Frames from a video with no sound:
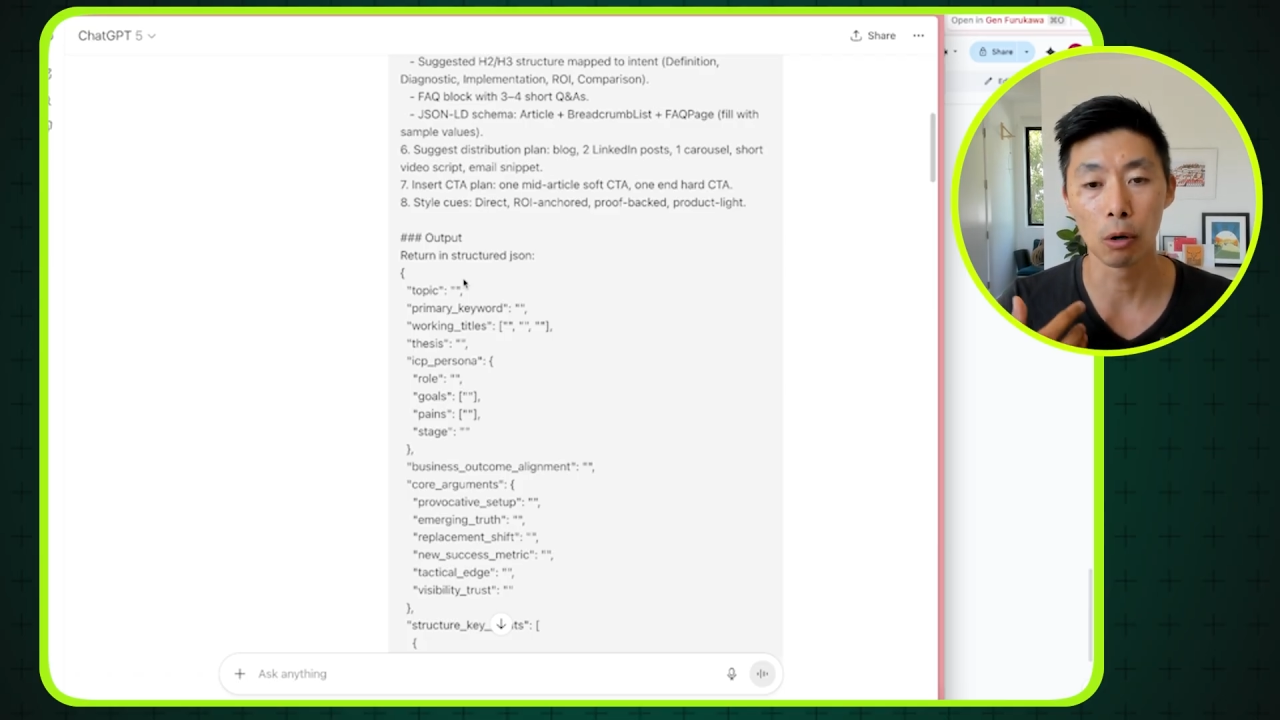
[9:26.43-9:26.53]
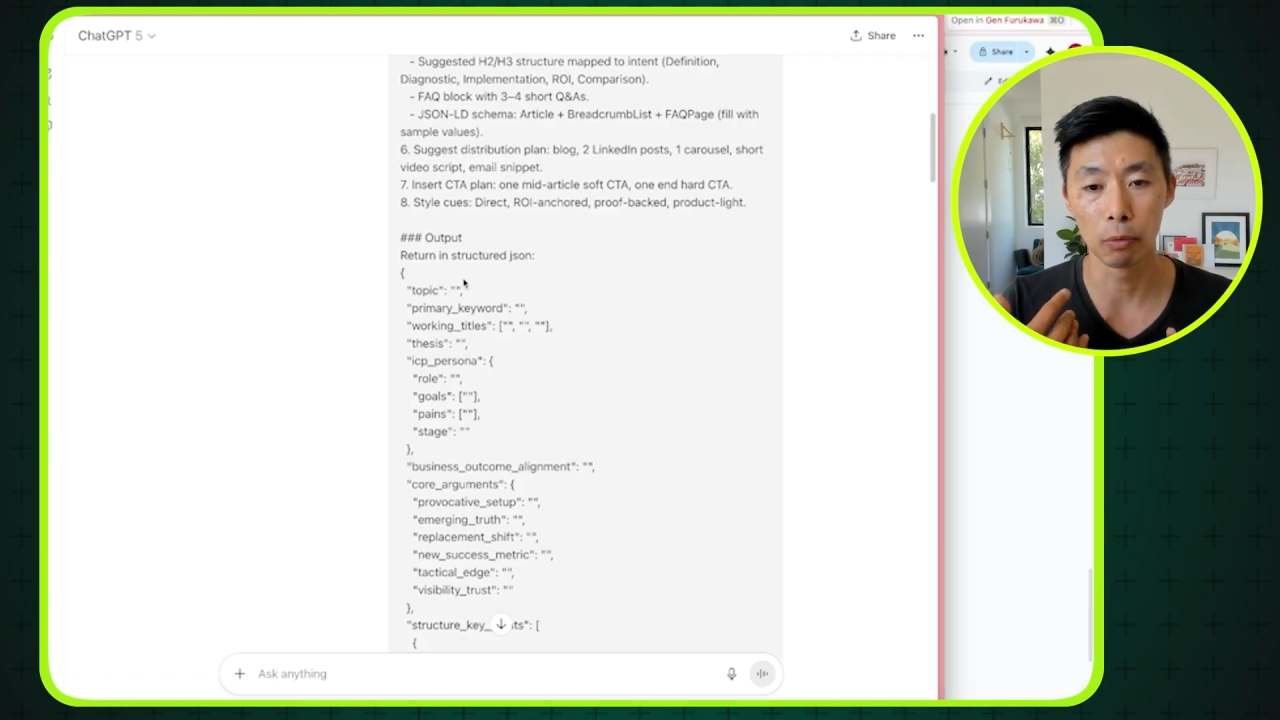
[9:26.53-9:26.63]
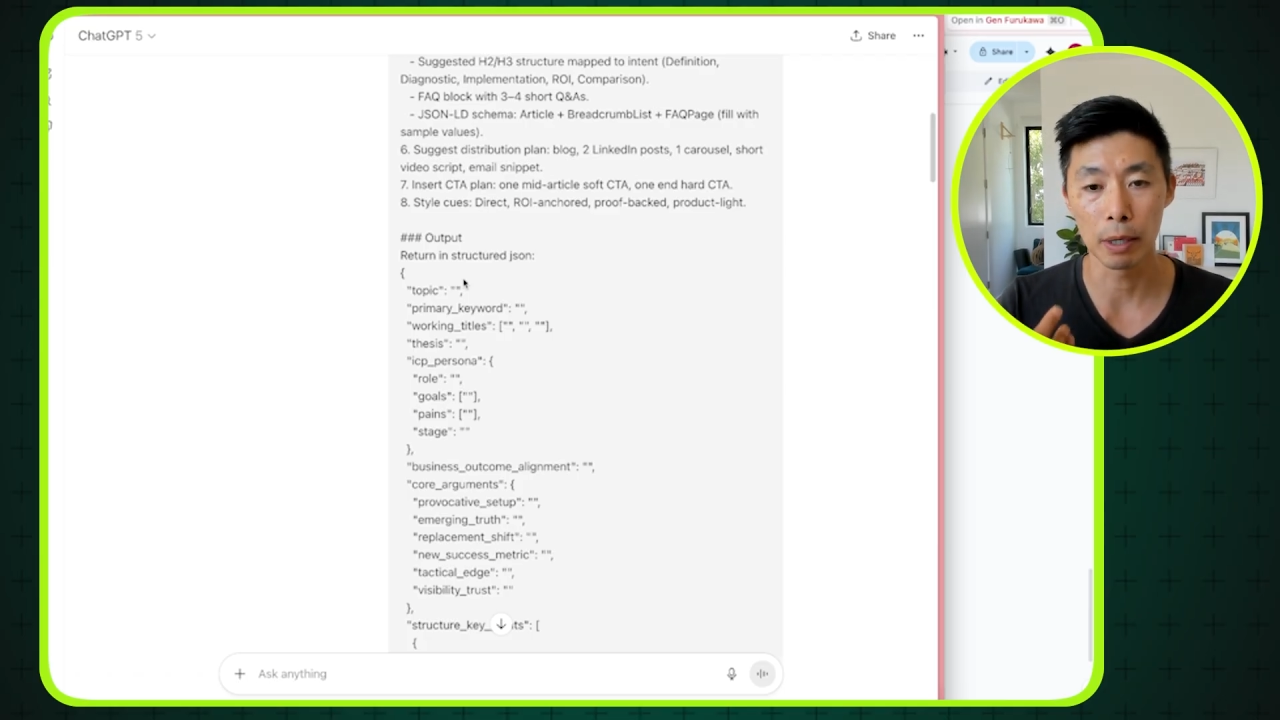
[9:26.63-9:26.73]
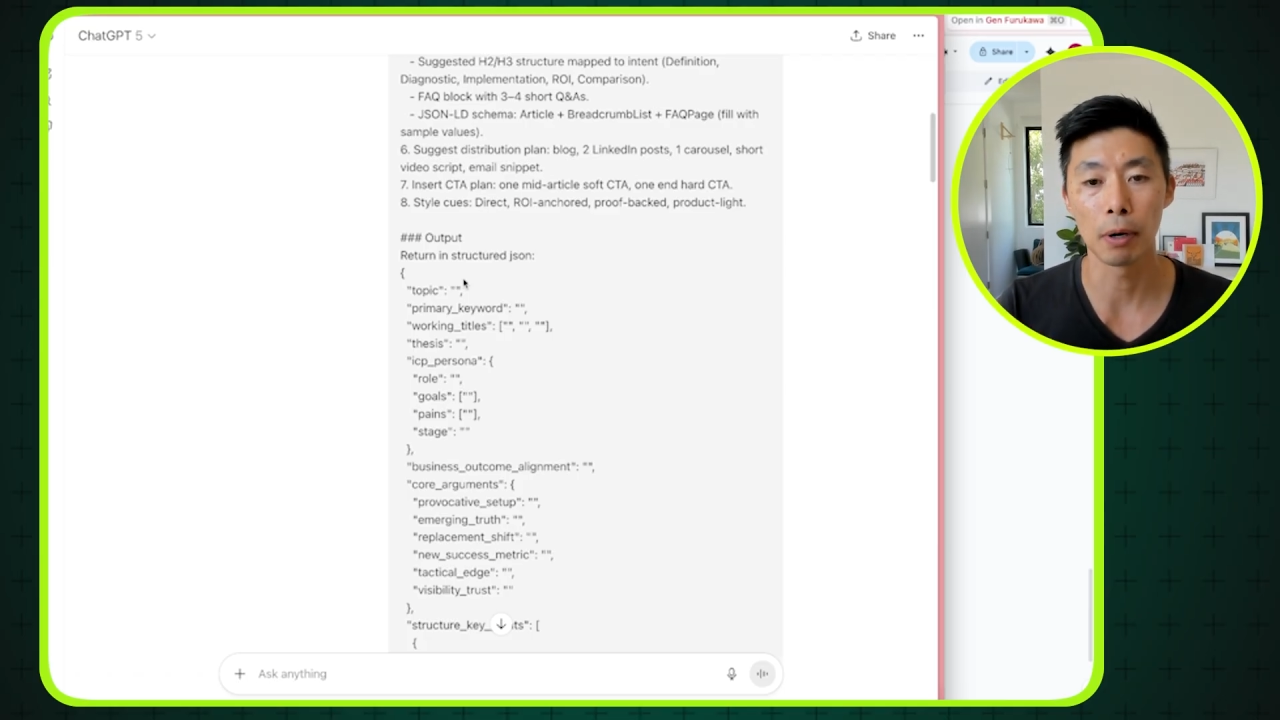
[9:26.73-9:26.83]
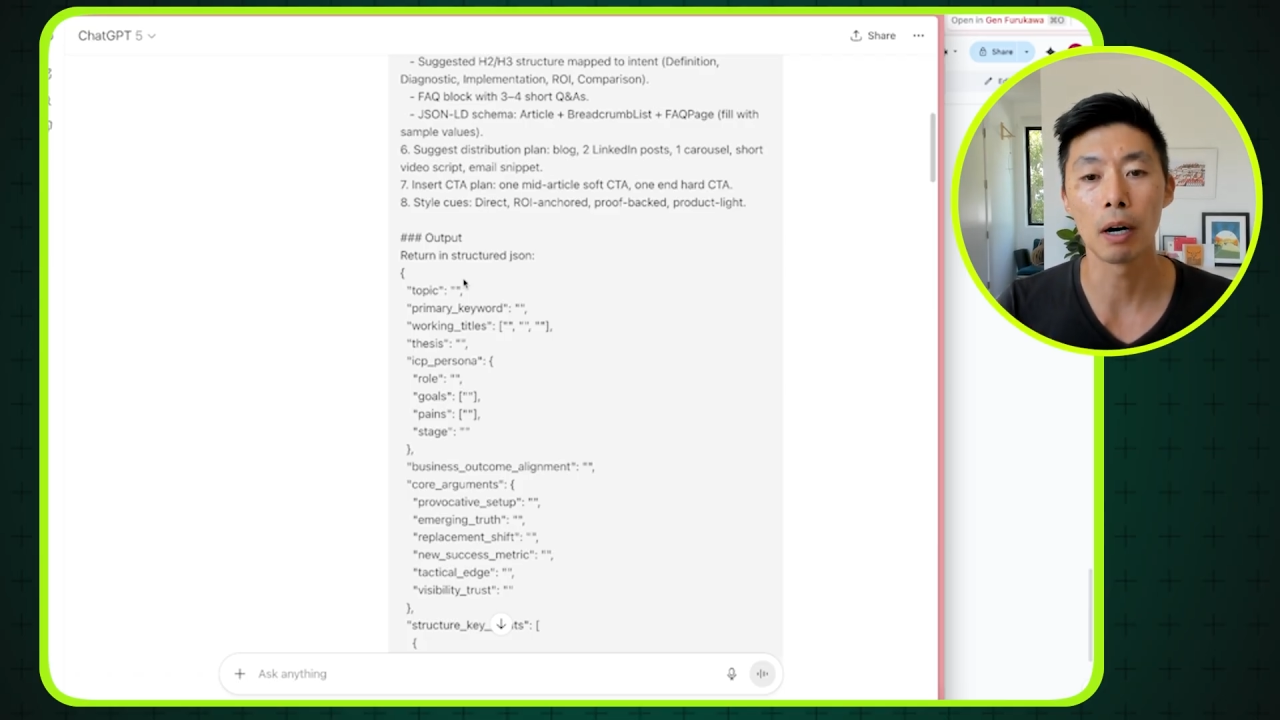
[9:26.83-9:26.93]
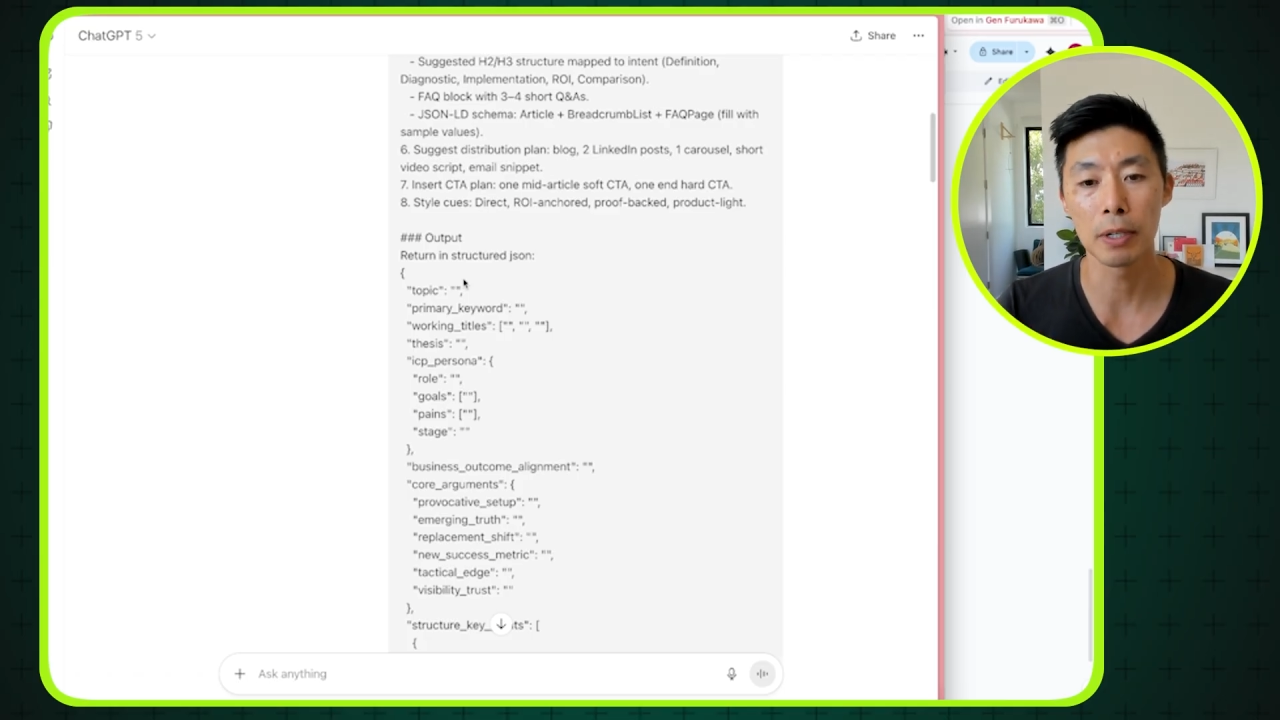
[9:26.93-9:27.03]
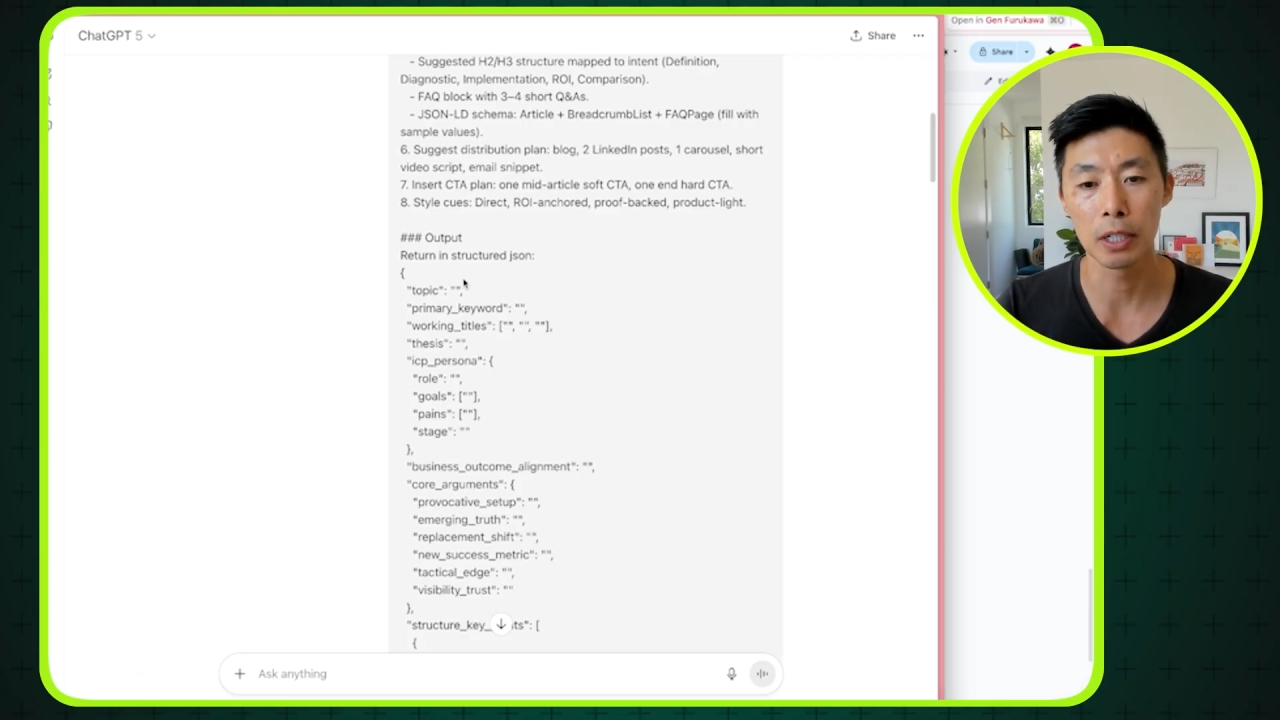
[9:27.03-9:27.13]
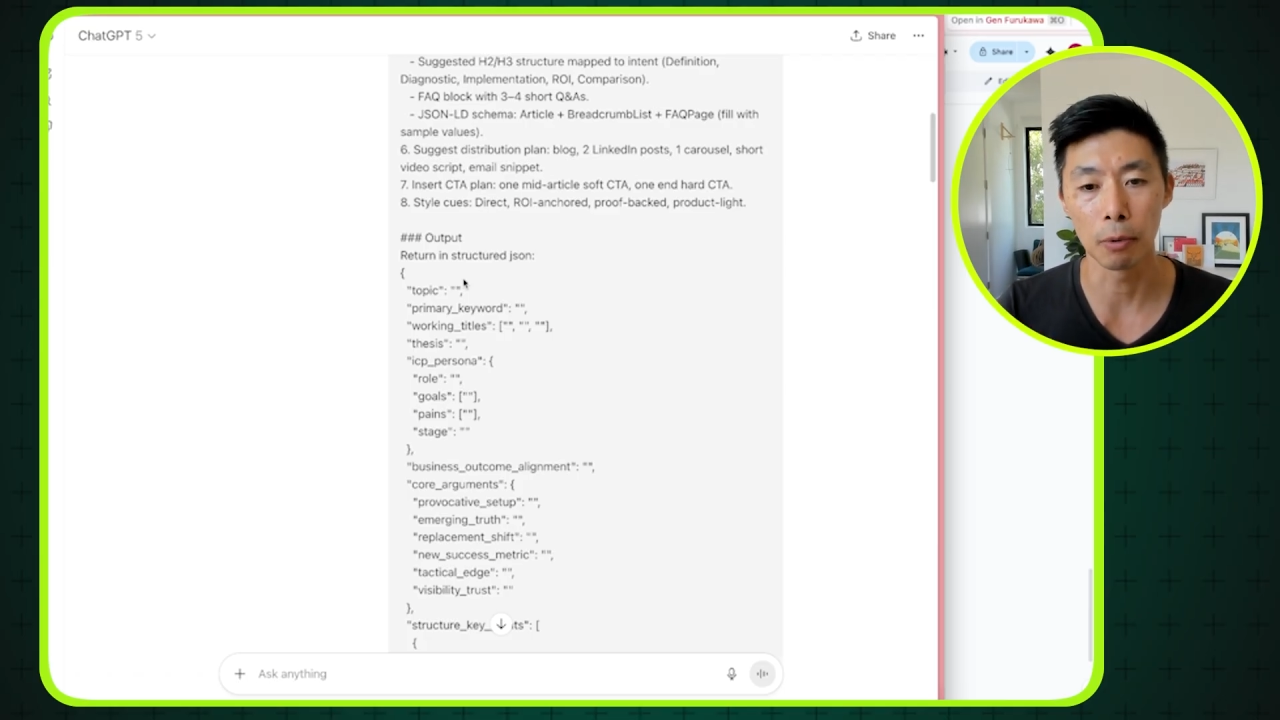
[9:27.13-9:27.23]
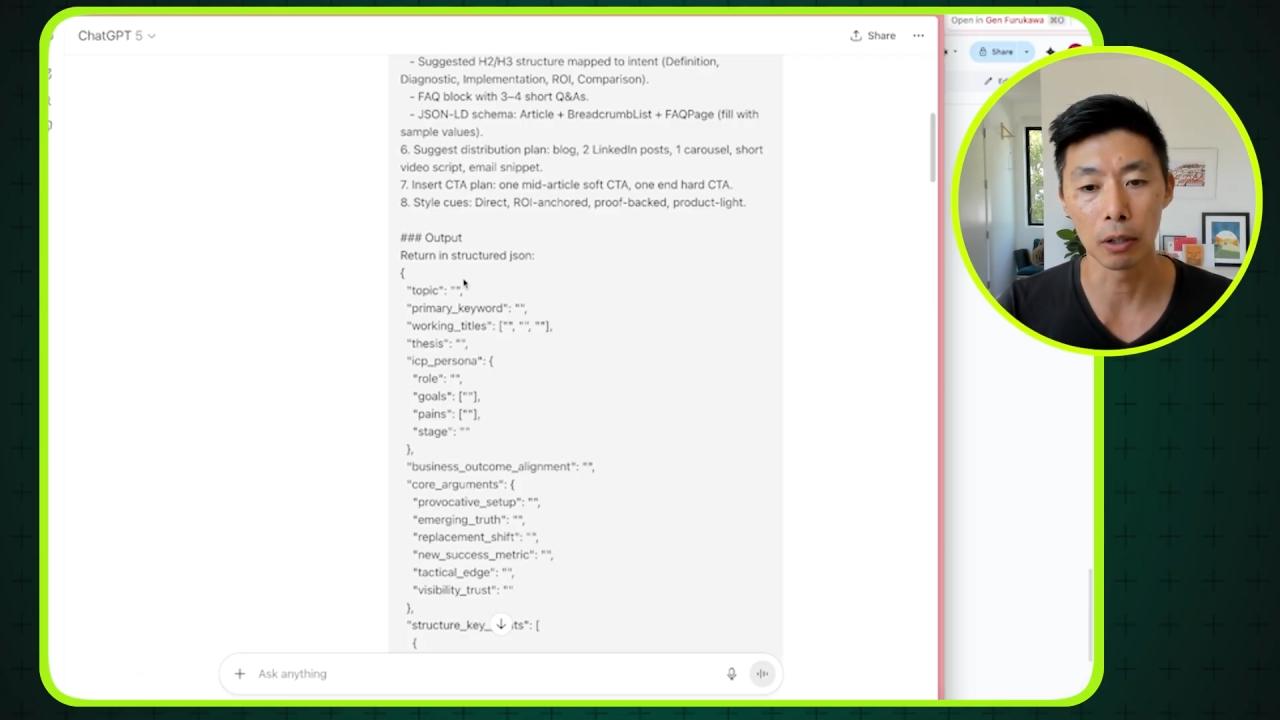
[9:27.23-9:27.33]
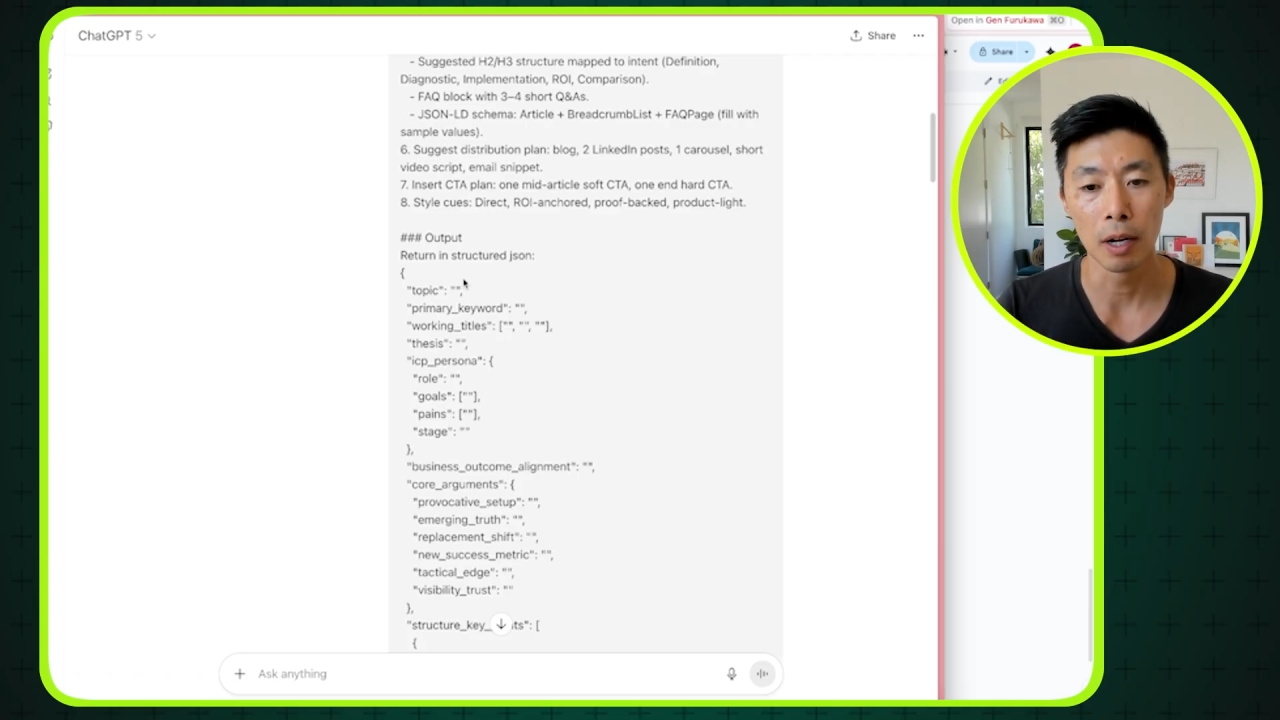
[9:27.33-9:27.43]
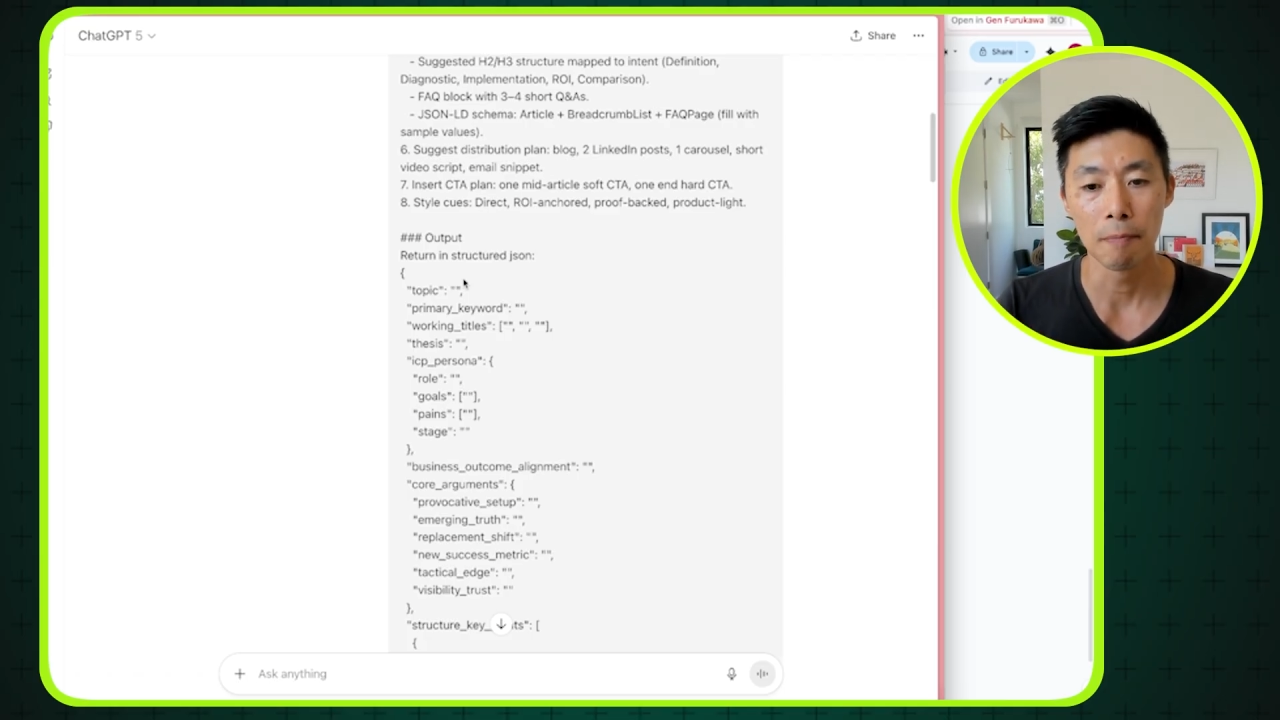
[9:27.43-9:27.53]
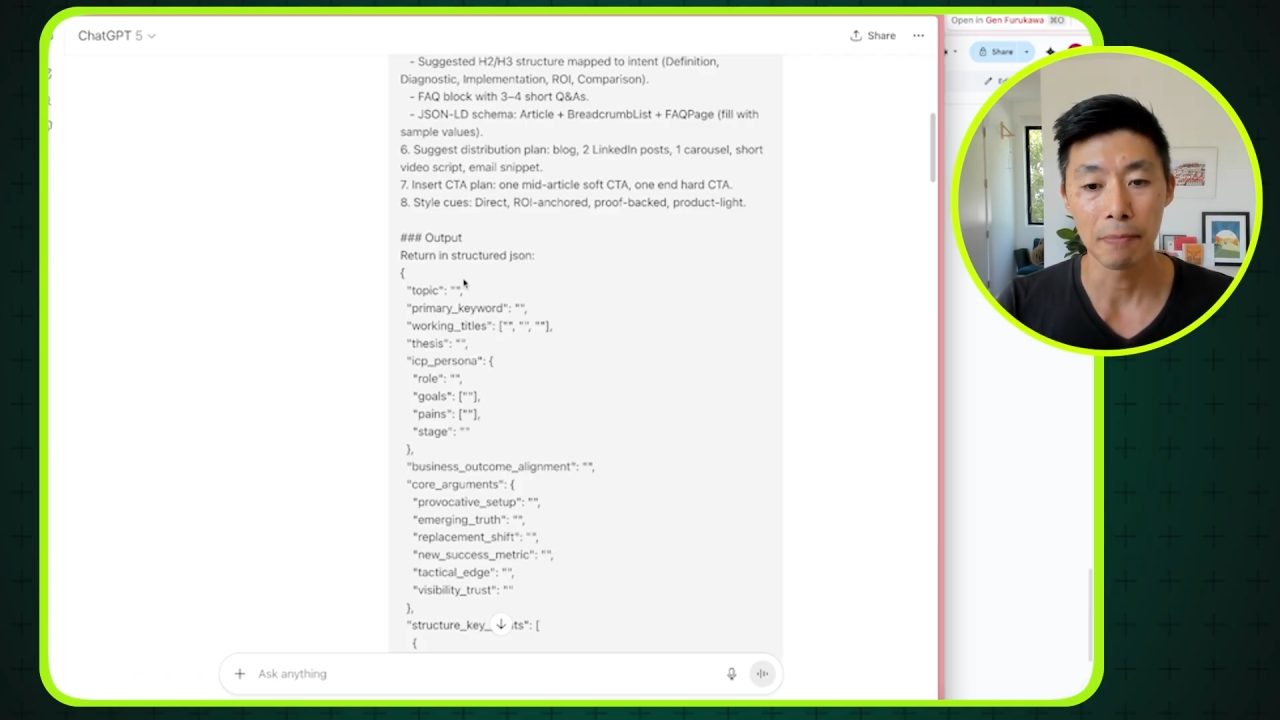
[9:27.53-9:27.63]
repurposable,